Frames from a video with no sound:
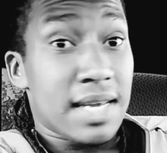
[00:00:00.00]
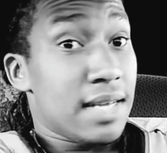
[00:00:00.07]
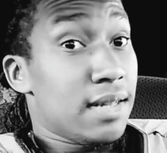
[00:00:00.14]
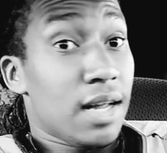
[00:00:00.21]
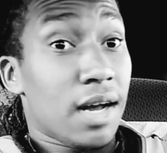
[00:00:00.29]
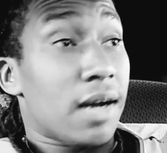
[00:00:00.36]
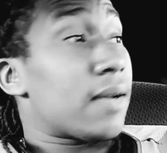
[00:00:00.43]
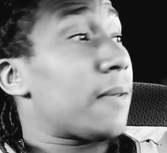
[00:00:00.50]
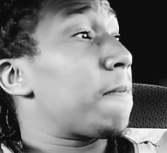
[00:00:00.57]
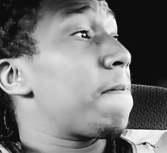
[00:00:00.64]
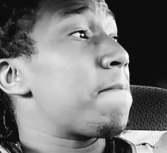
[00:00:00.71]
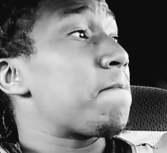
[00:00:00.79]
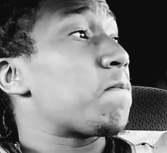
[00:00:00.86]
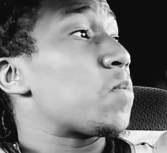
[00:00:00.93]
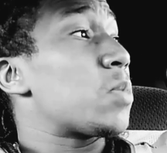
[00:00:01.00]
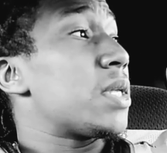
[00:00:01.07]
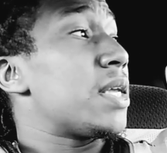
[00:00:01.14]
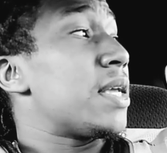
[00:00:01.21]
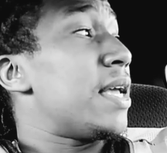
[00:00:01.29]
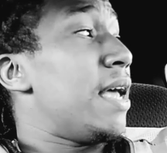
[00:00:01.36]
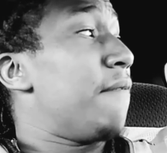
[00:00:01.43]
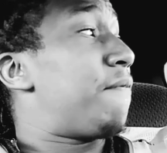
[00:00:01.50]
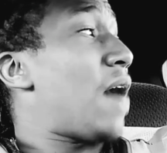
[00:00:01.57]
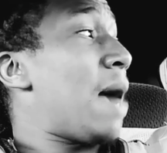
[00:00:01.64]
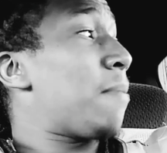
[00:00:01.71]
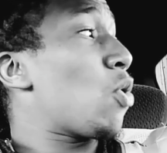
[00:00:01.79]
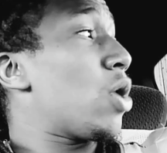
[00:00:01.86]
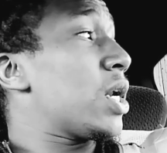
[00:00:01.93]
Look, if
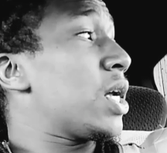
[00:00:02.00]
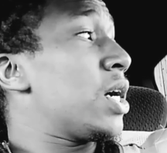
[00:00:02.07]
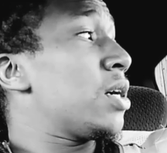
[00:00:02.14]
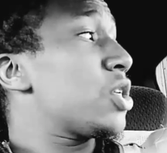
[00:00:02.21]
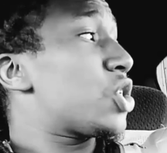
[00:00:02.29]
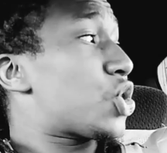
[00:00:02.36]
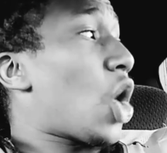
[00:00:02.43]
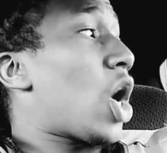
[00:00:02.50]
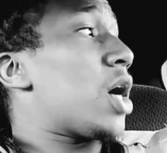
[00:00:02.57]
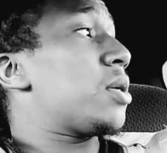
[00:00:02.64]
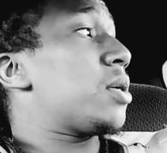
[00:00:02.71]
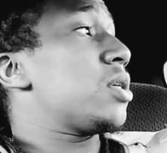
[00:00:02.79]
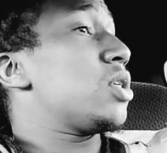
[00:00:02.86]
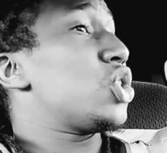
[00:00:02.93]
I'm going to start